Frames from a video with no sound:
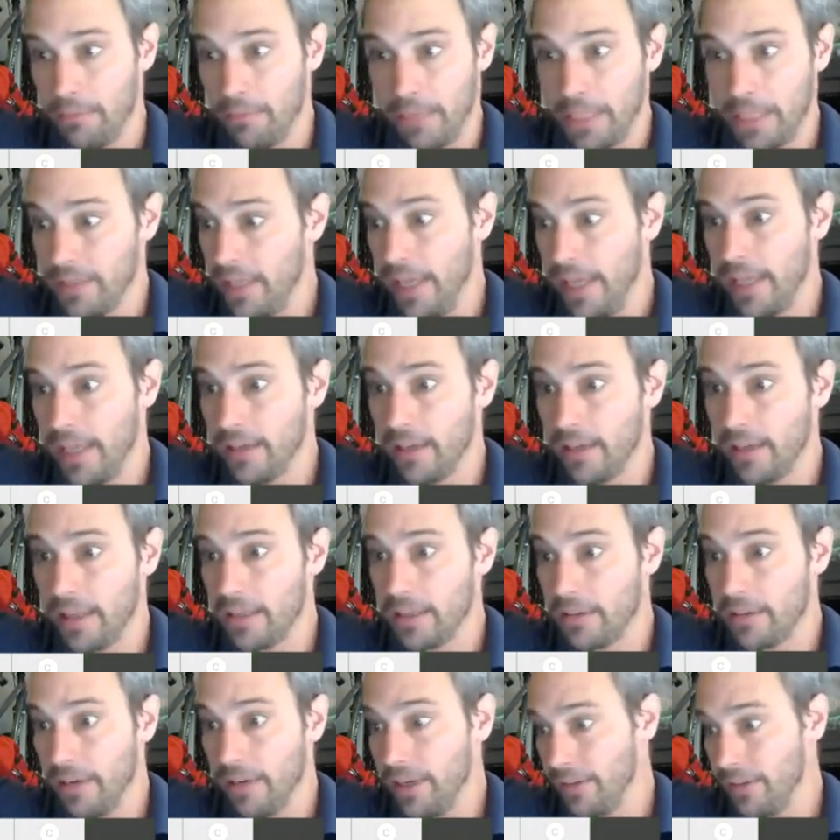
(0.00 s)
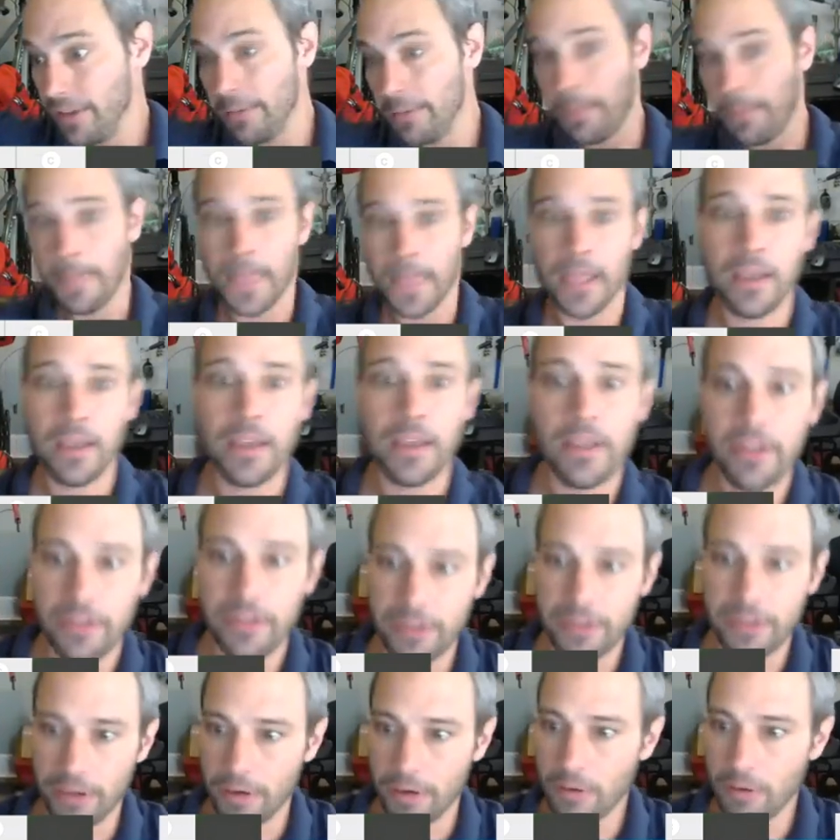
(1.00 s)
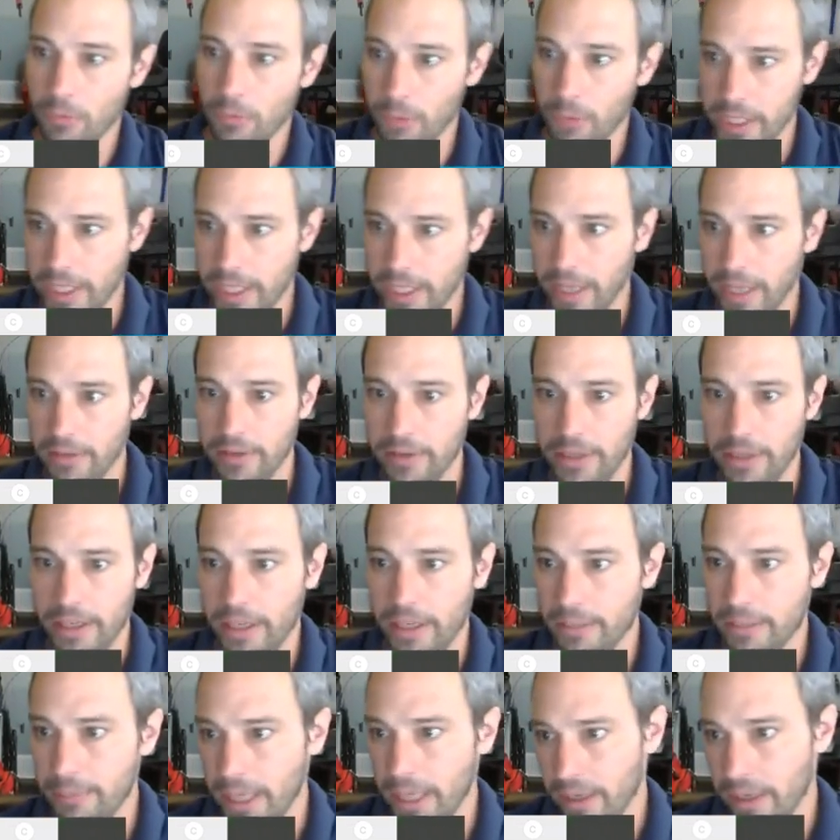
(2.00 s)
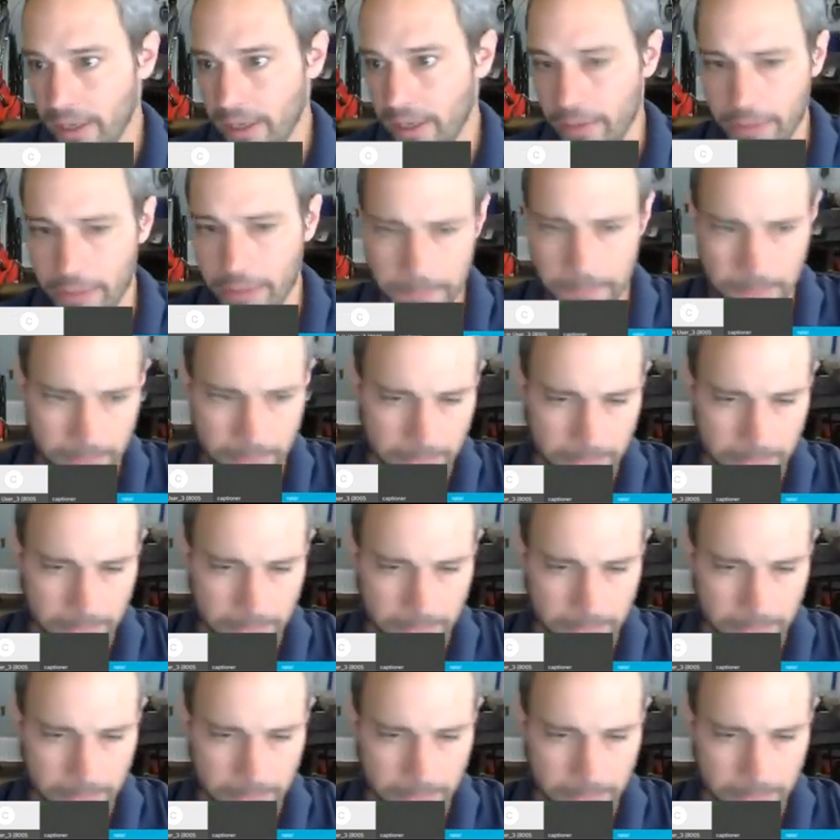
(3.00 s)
maintained like crazy. So it is better that way.